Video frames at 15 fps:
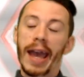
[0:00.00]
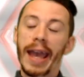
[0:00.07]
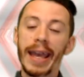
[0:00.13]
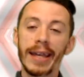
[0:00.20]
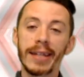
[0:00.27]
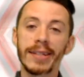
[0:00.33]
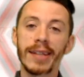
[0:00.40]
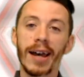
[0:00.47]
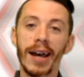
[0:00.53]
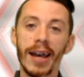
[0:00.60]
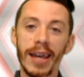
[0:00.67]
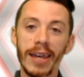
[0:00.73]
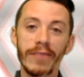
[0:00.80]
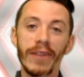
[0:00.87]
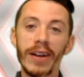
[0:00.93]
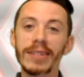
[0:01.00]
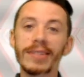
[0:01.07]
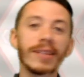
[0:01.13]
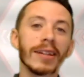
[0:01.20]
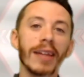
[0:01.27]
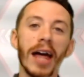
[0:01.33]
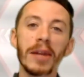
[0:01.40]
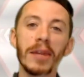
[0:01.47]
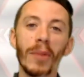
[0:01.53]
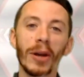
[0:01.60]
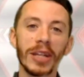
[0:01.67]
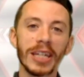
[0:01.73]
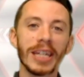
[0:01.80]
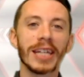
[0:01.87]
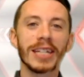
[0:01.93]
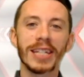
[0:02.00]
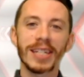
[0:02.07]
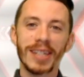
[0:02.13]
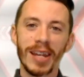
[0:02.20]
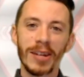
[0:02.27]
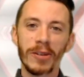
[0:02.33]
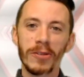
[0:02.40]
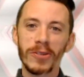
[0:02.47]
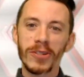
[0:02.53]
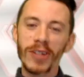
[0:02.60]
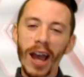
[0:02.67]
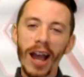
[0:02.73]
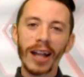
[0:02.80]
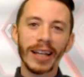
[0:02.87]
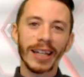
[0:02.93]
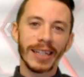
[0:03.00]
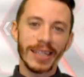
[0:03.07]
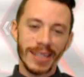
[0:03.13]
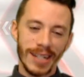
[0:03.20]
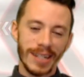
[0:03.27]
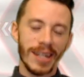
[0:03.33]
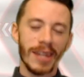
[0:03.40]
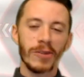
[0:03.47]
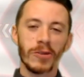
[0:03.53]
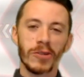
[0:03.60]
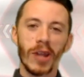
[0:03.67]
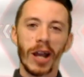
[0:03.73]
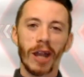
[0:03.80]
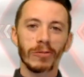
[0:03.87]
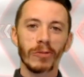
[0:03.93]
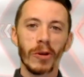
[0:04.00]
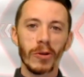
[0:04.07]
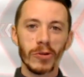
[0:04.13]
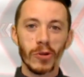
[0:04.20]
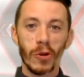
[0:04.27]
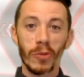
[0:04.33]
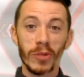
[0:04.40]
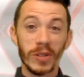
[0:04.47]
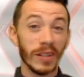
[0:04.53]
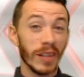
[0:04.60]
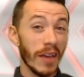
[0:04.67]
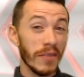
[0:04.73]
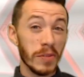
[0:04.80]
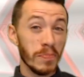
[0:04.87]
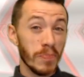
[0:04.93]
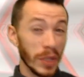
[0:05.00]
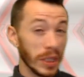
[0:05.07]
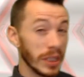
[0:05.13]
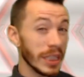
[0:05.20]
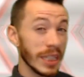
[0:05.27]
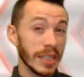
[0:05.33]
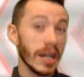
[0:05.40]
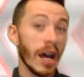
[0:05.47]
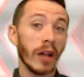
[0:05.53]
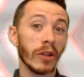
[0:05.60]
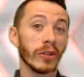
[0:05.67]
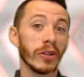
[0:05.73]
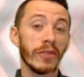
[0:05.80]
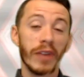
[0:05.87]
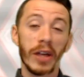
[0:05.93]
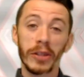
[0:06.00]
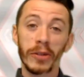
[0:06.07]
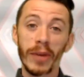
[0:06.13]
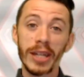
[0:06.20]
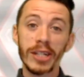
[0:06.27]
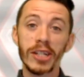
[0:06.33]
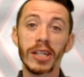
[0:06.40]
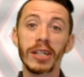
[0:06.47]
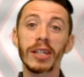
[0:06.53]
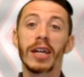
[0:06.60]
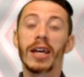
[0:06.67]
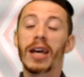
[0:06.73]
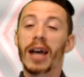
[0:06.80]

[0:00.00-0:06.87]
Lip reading: and invested a lot of money in Nintendo stock, and Nintendo stock rose to almost $11 billion evaluation.